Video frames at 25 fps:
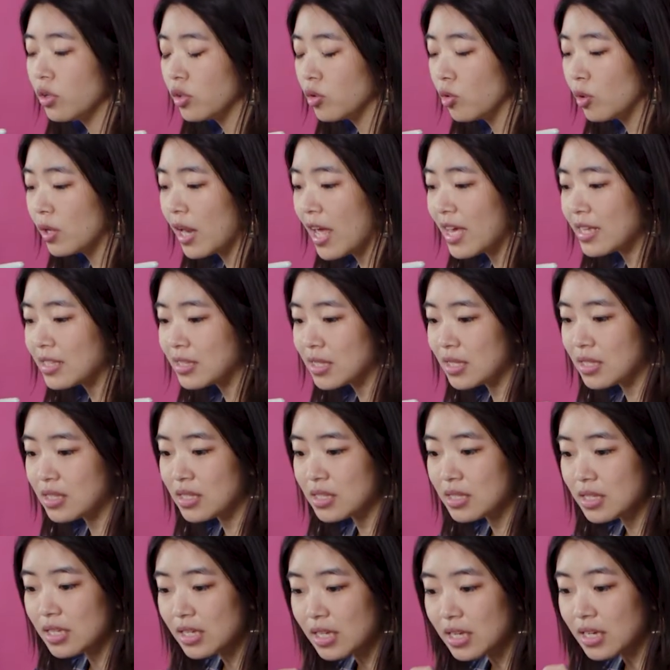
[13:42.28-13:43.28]
legs are
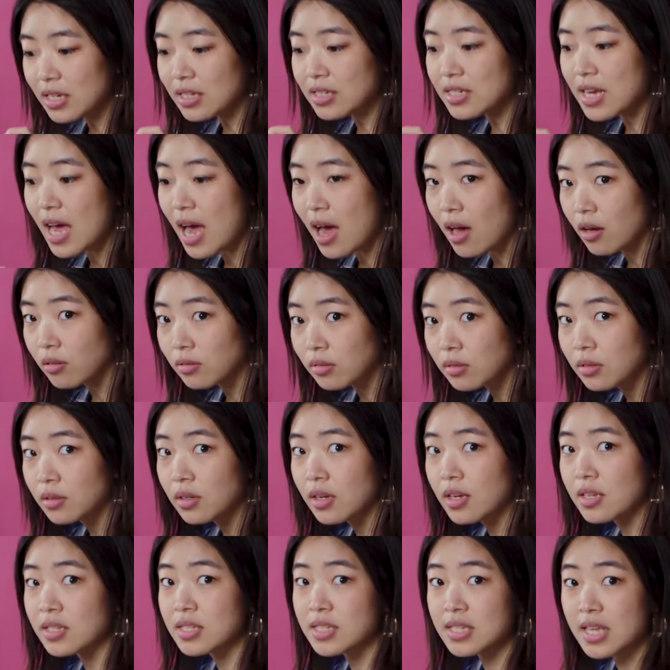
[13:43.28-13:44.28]
sneaking down
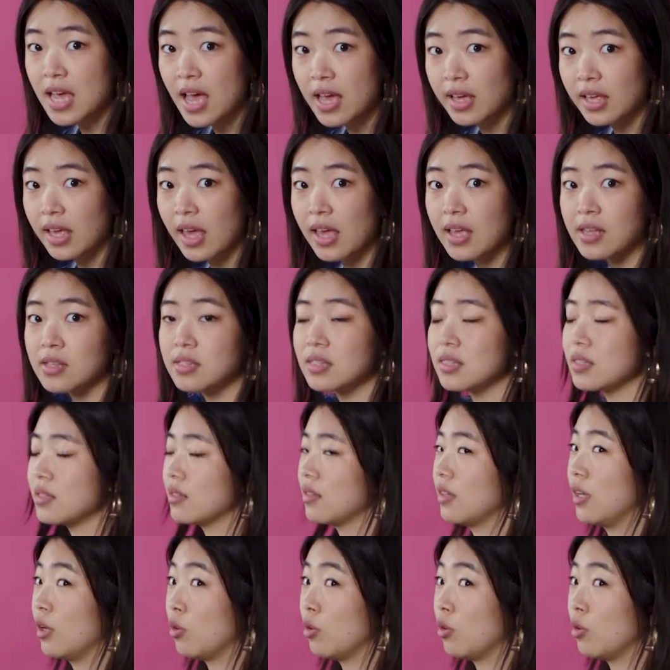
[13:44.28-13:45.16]
a staircase.